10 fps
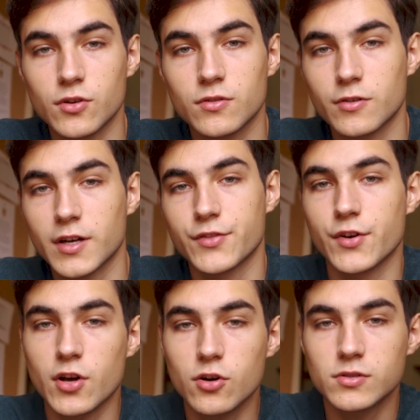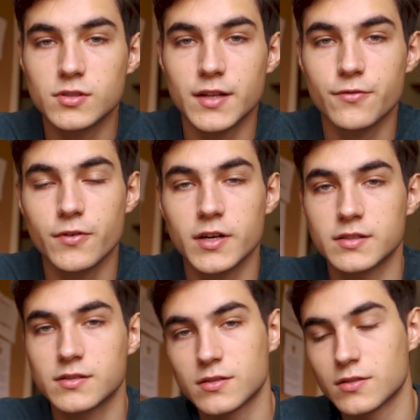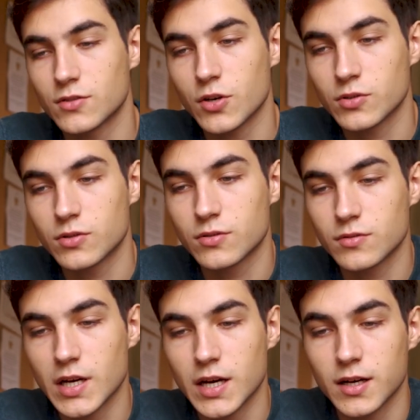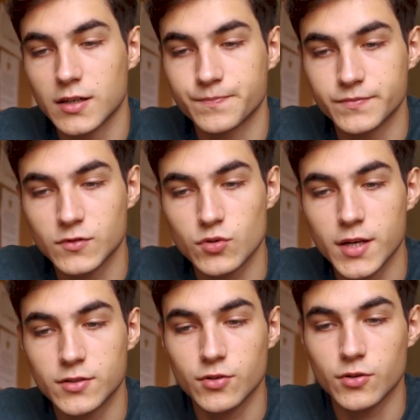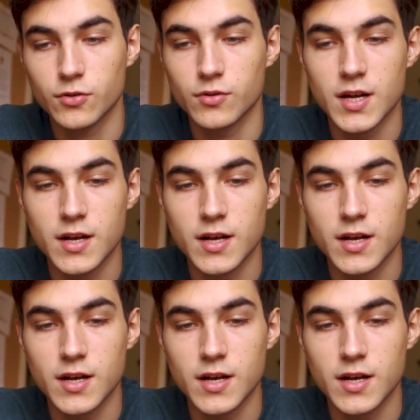Don't look at the notes at first, don't try to